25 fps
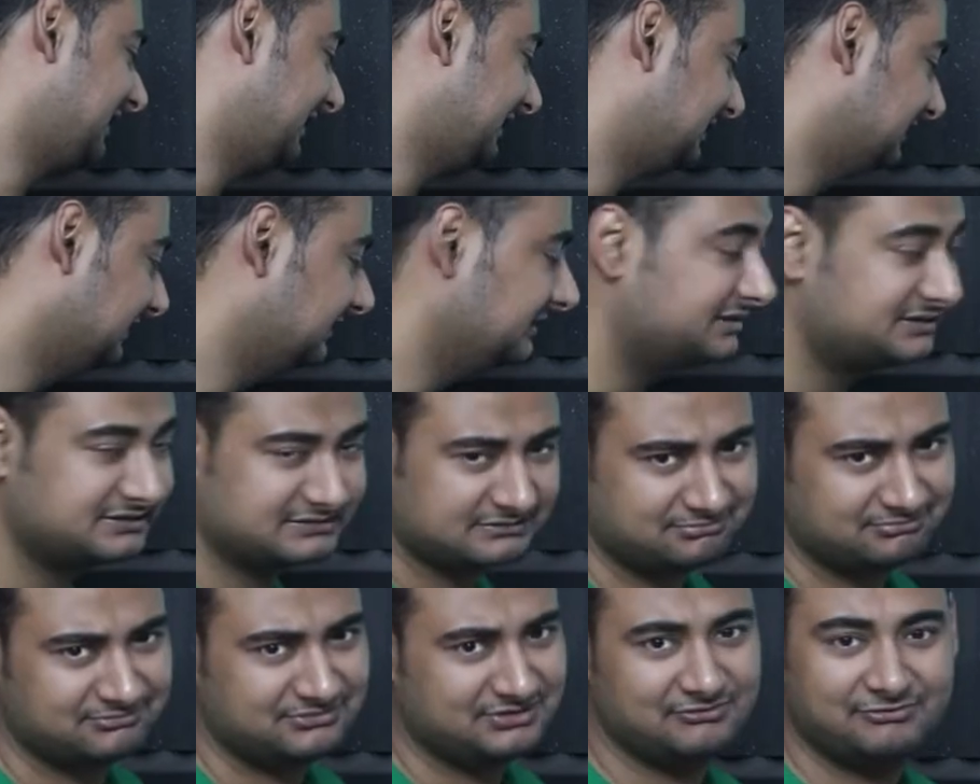Like,
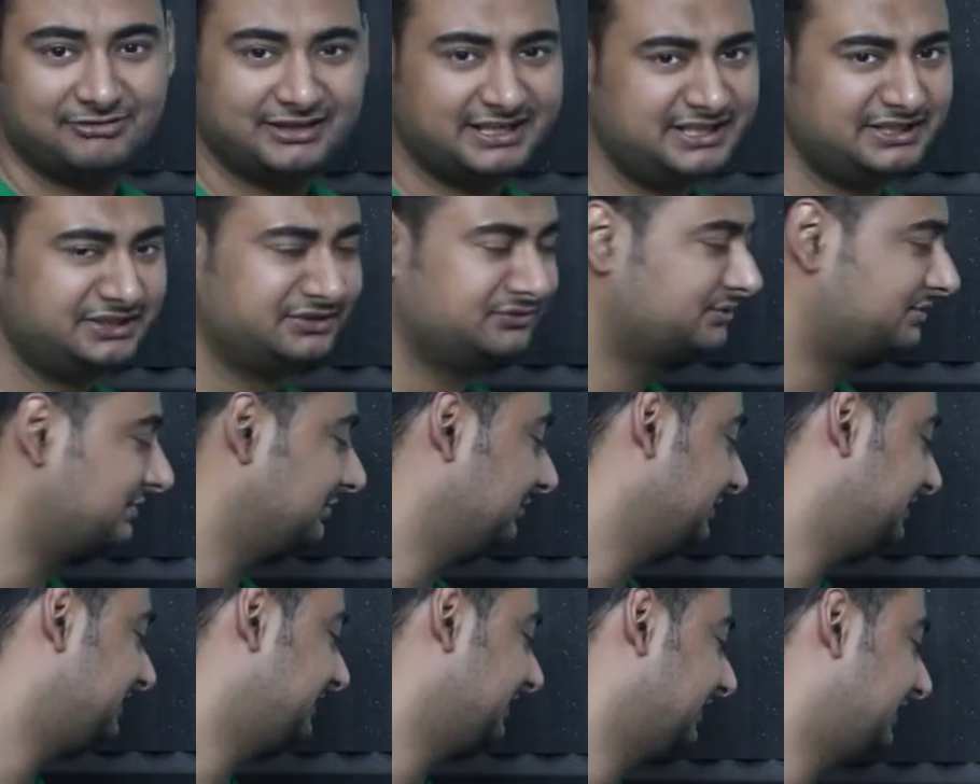it's very new,
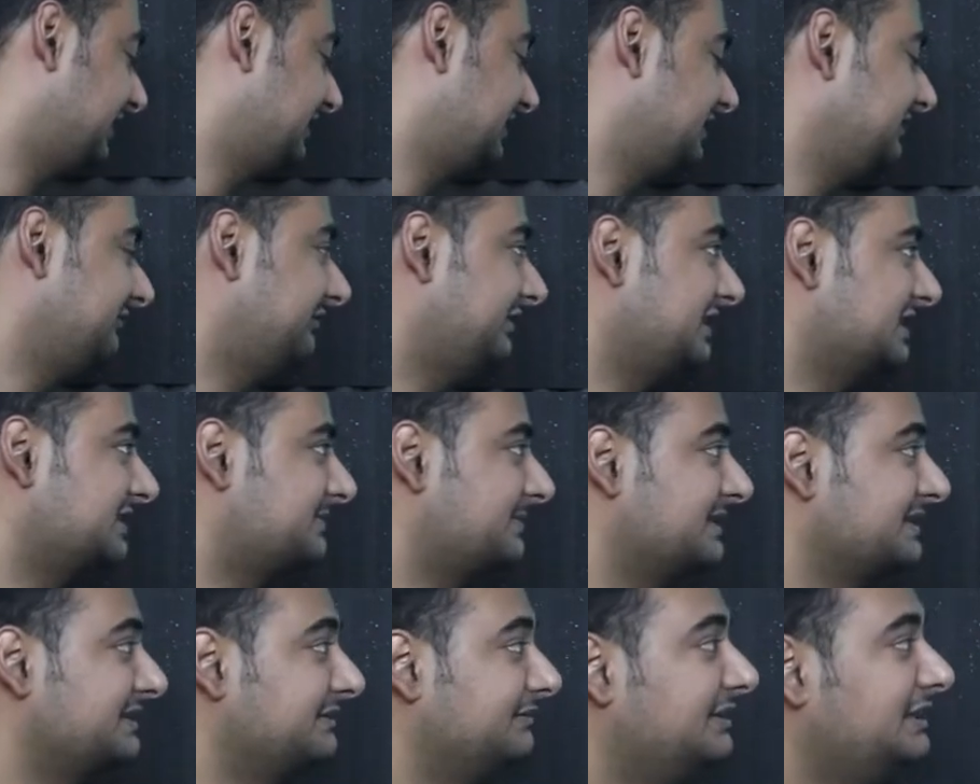so it's inherently very
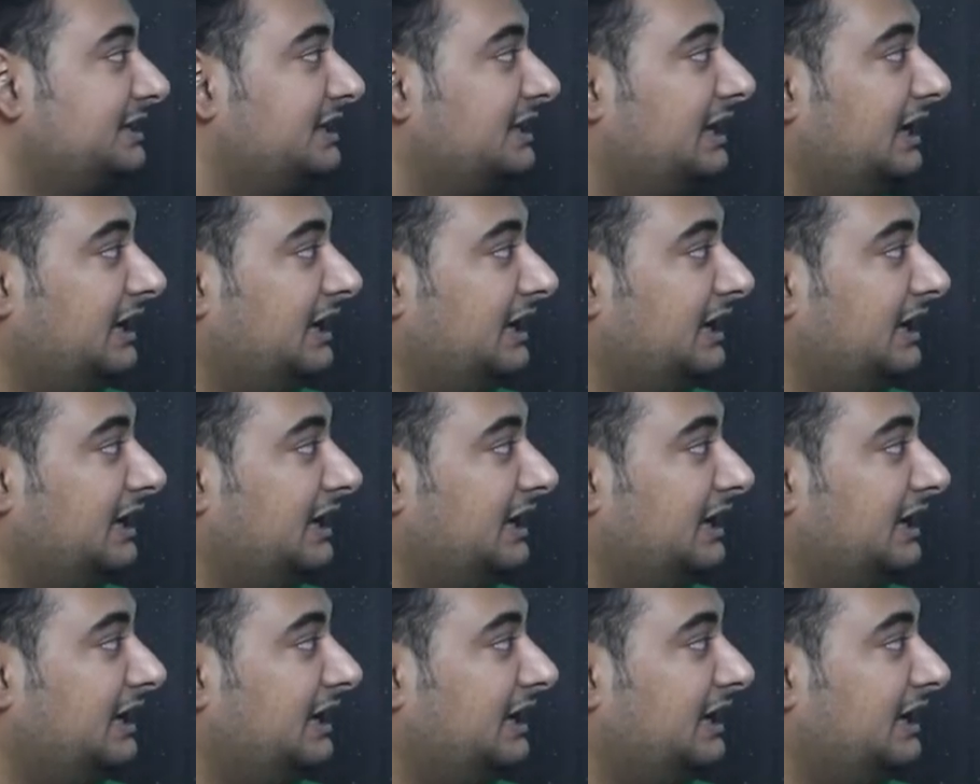expensive.